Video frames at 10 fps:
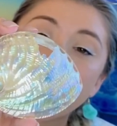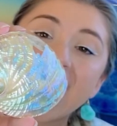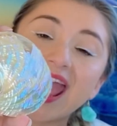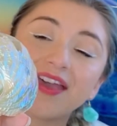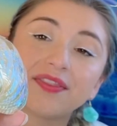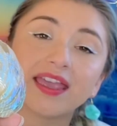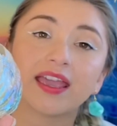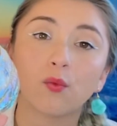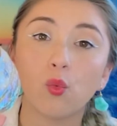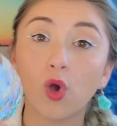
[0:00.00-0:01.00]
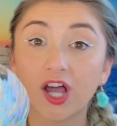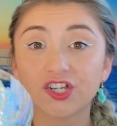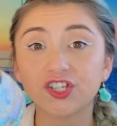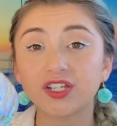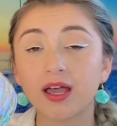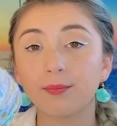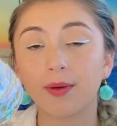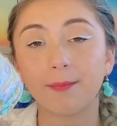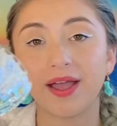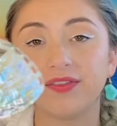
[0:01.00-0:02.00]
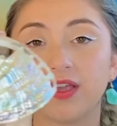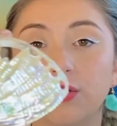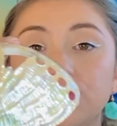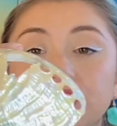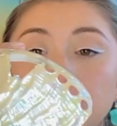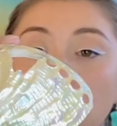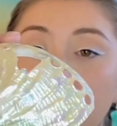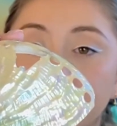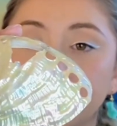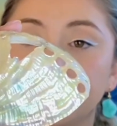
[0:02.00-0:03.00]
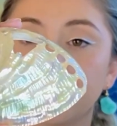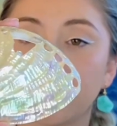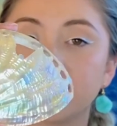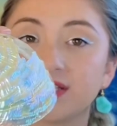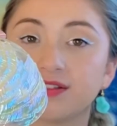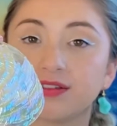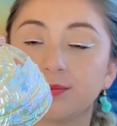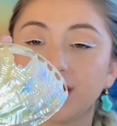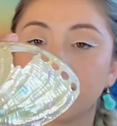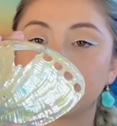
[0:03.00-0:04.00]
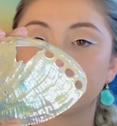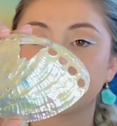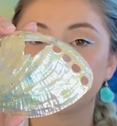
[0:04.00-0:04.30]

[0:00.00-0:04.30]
and they get washed up by the ocean water onto the beach.